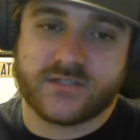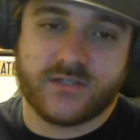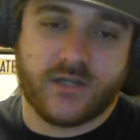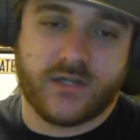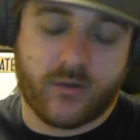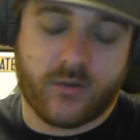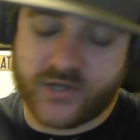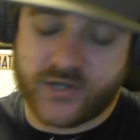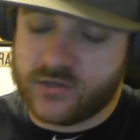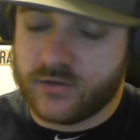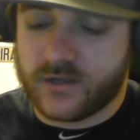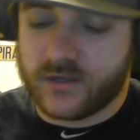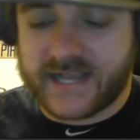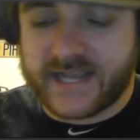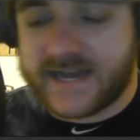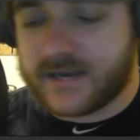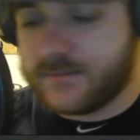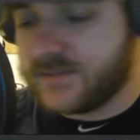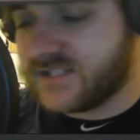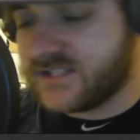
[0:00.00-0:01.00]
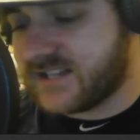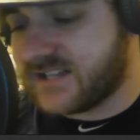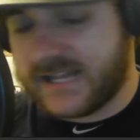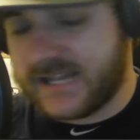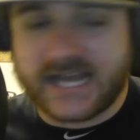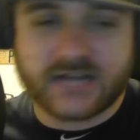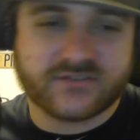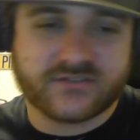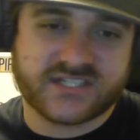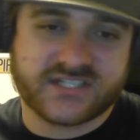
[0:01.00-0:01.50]
When you look at them, it's like,
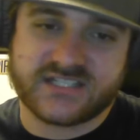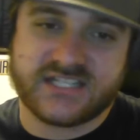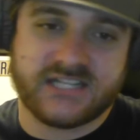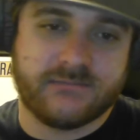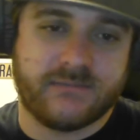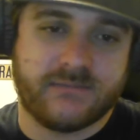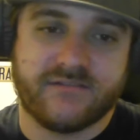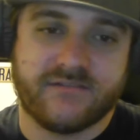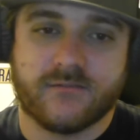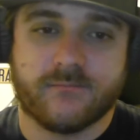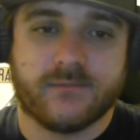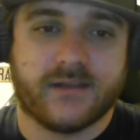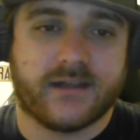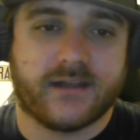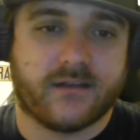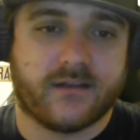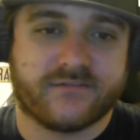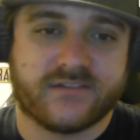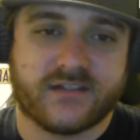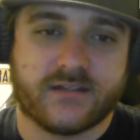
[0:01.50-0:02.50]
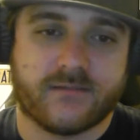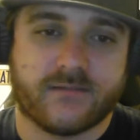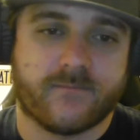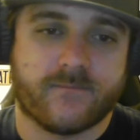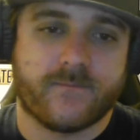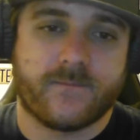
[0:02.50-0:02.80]
how's this team even a playoff team?